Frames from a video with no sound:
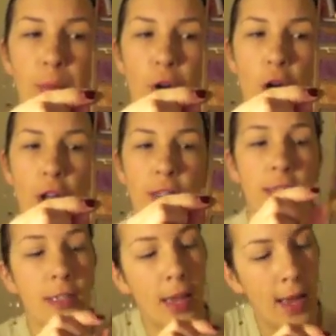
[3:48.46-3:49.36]

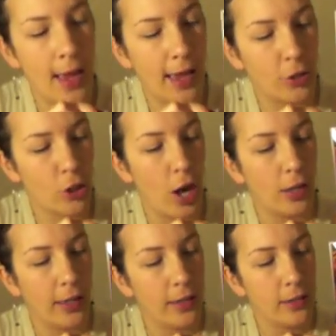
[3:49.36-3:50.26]
bronze, and
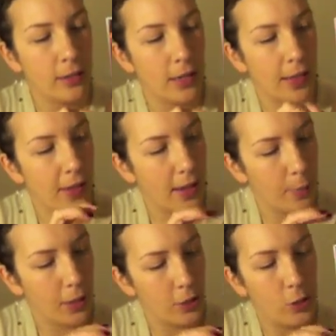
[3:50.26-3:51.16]
chocolate. And I think
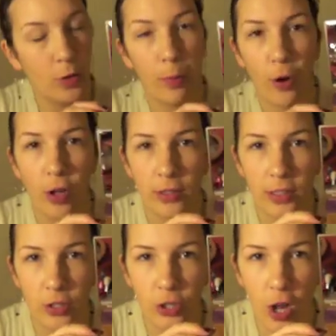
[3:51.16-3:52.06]
I'm gonna do the
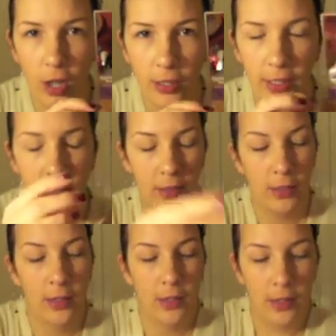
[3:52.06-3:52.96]
bronze and chocolate.
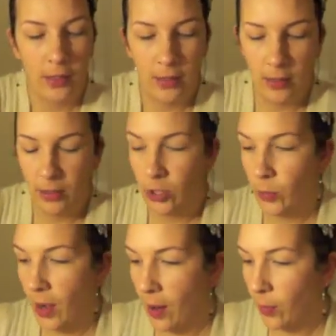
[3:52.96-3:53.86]
Do
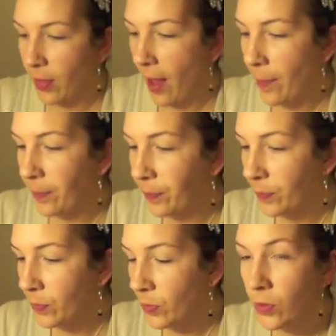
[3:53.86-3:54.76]
an eye with that.
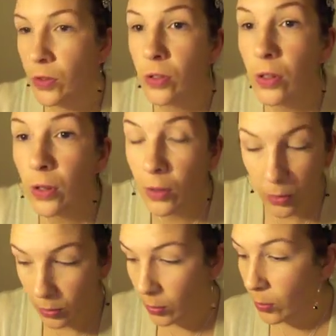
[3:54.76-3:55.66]
So
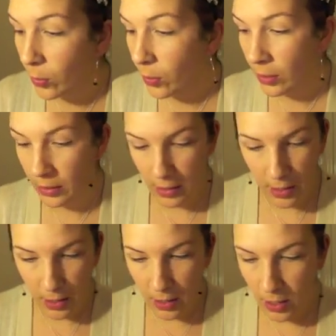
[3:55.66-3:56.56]
I'll
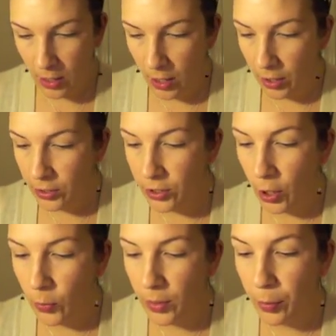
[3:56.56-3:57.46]

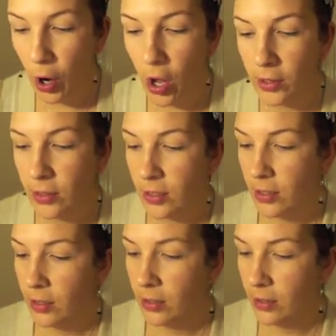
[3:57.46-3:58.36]
start with the
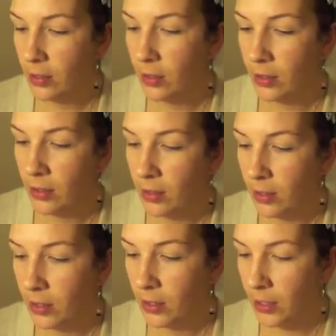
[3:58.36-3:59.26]
bronze.
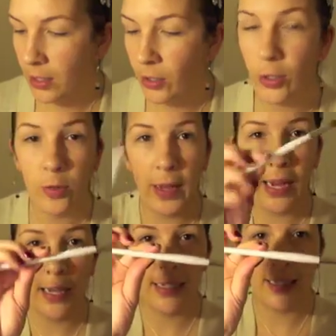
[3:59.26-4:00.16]
And I'll use my
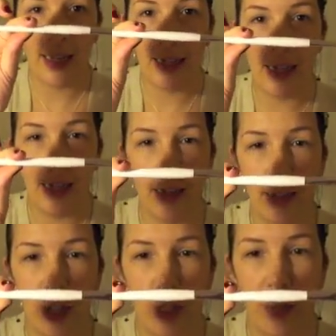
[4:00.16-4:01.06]
handy dandy
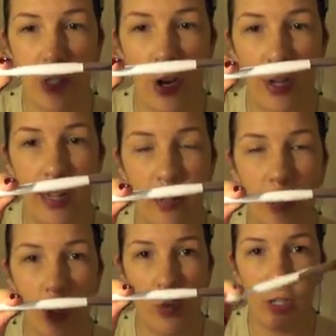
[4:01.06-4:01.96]
cheapy Target
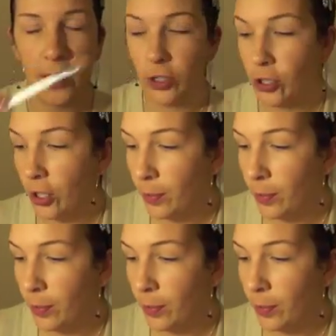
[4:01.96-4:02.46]
Sonia Kashuk